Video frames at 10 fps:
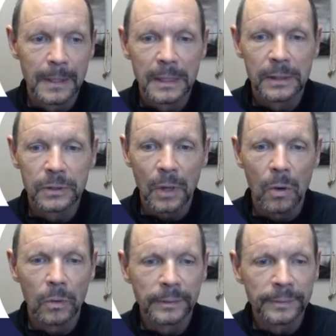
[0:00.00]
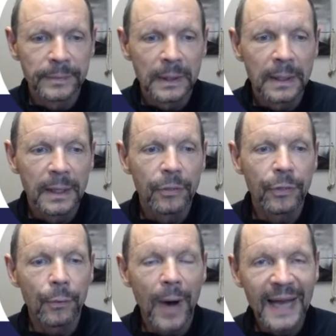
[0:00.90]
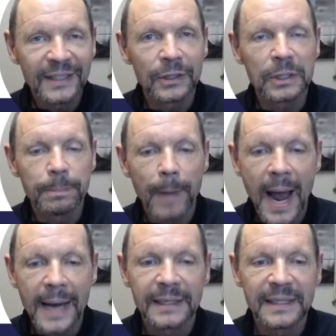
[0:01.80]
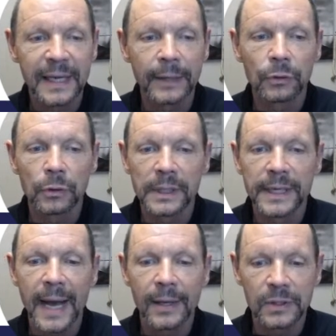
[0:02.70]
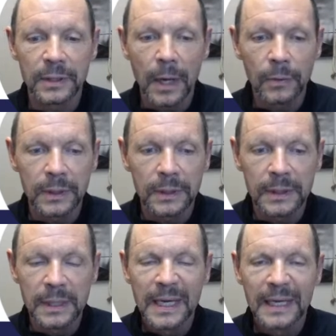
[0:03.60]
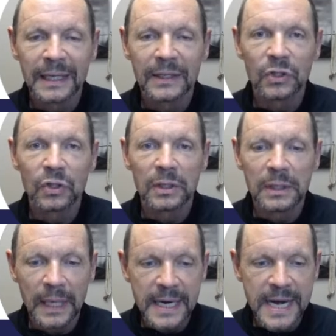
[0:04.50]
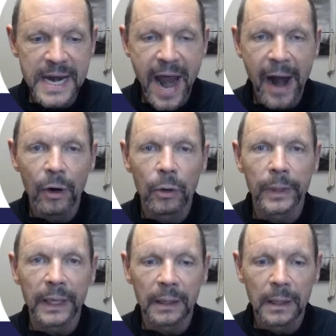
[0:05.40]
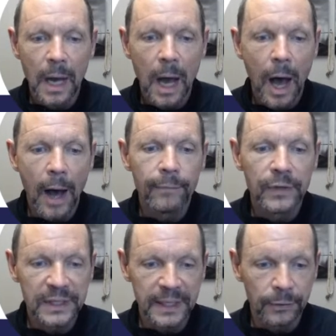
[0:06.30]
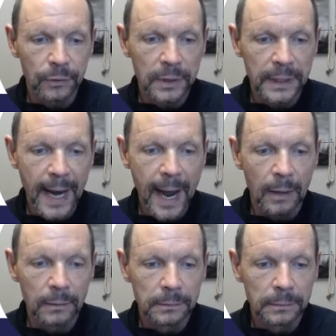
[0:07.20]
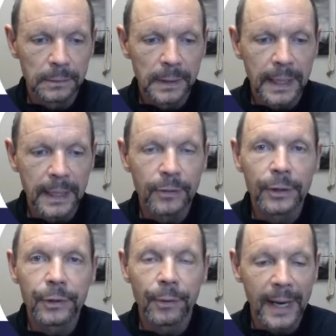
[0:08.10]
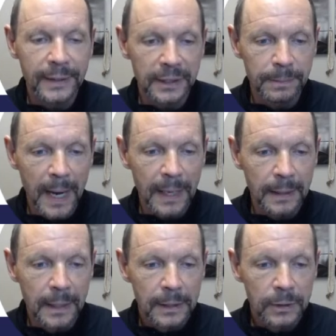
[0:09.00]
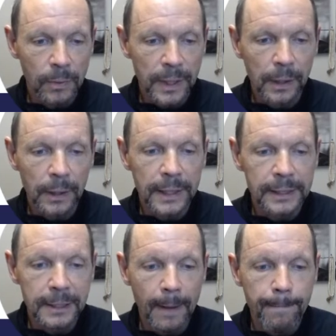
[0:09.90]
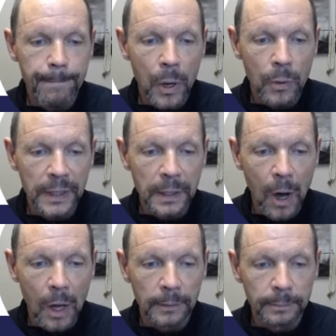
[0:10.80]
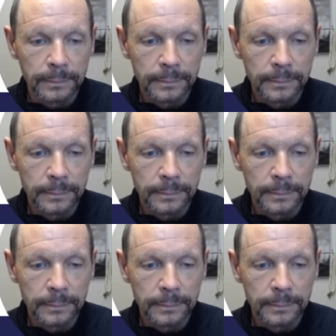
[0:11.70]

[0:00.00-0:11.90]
So thoracic spine central canal stenosis is narrowing of the central canal in the thoracic spine. So here is the bony column,